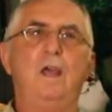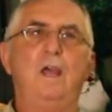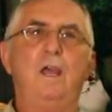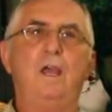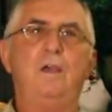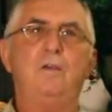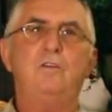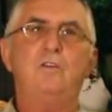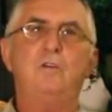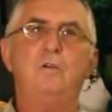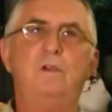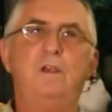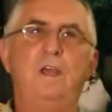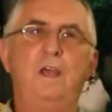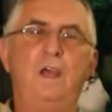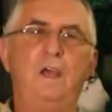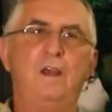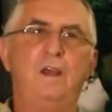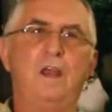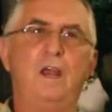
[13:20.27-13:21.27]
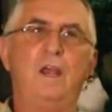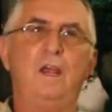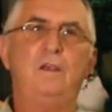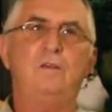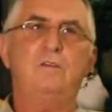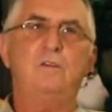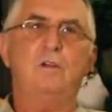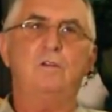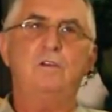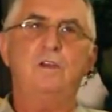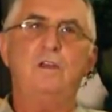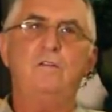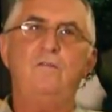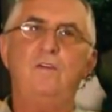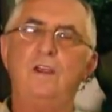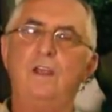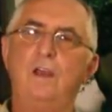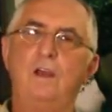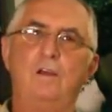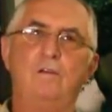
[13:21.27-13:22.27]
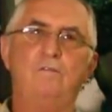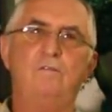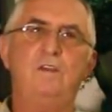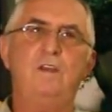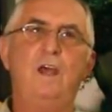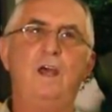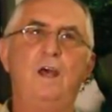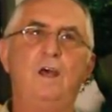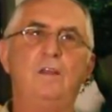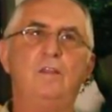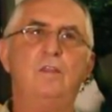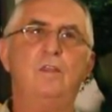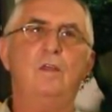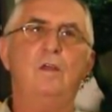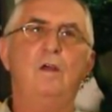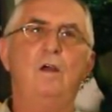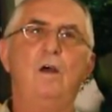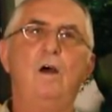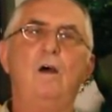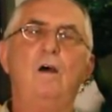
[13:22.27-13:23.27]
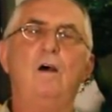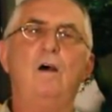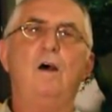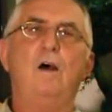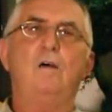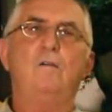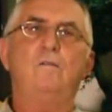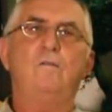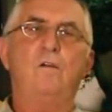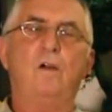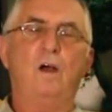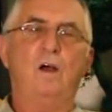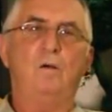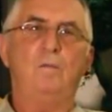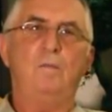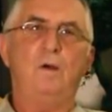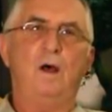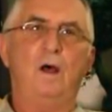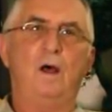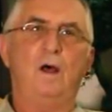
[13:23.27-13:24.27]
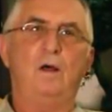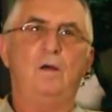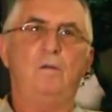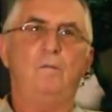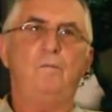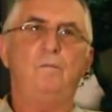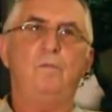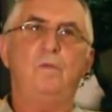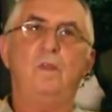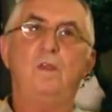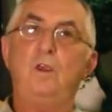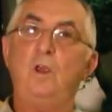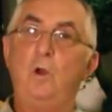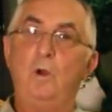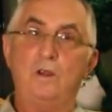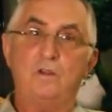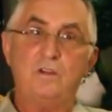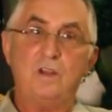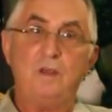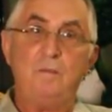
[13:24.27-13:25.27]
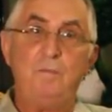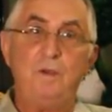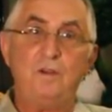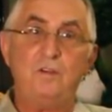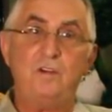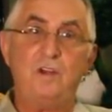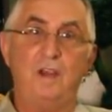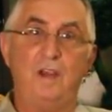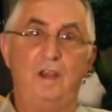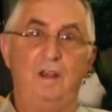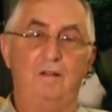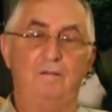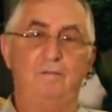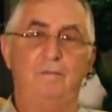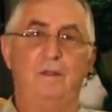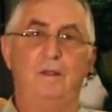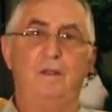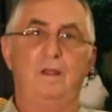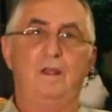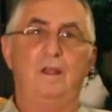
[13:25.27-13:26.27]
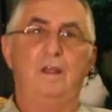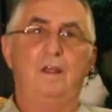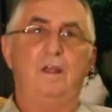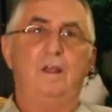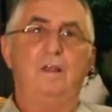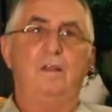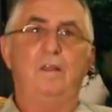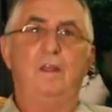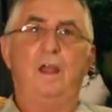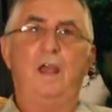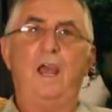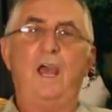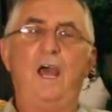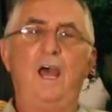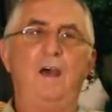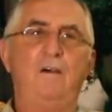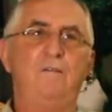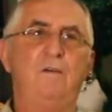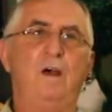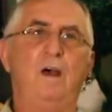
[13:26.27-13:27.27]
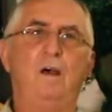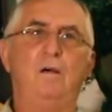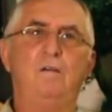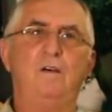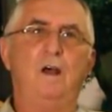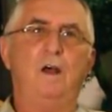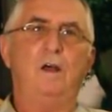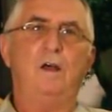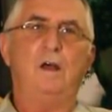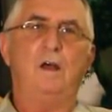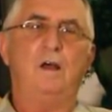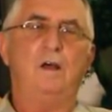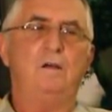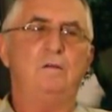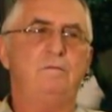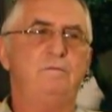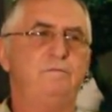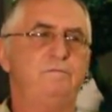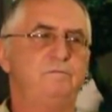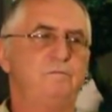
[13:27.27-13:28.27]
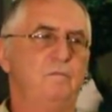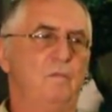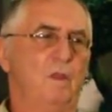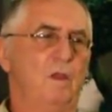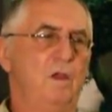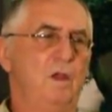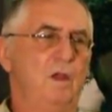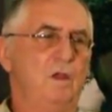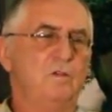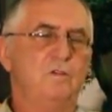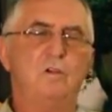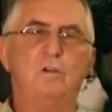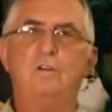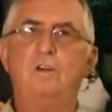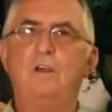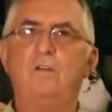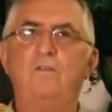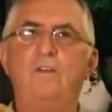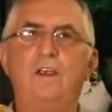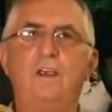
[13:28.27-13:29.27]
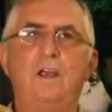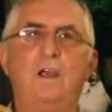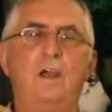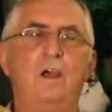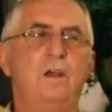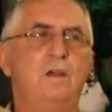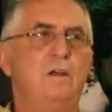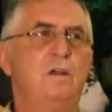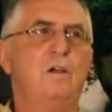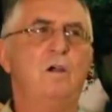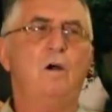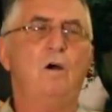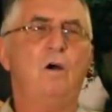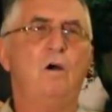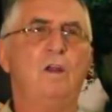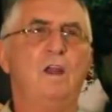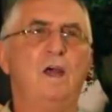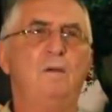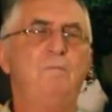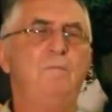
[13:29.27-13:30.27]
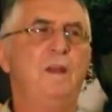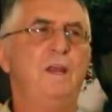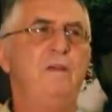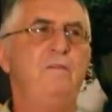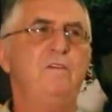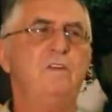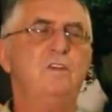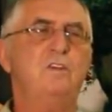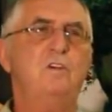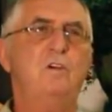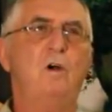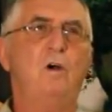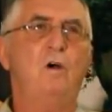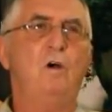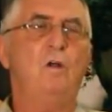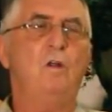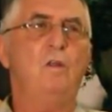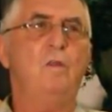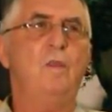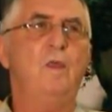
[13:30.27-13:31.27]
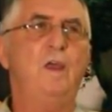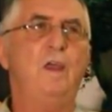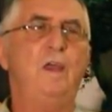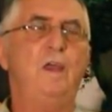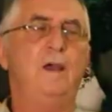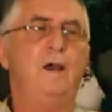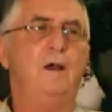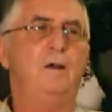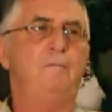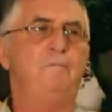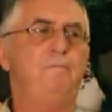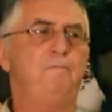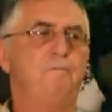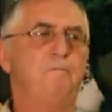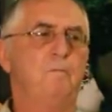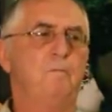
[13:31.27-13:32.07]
is to get a certificate of death from uh, the U.S. Embassy. They have a, a, certificate called, I believe it's called the uh,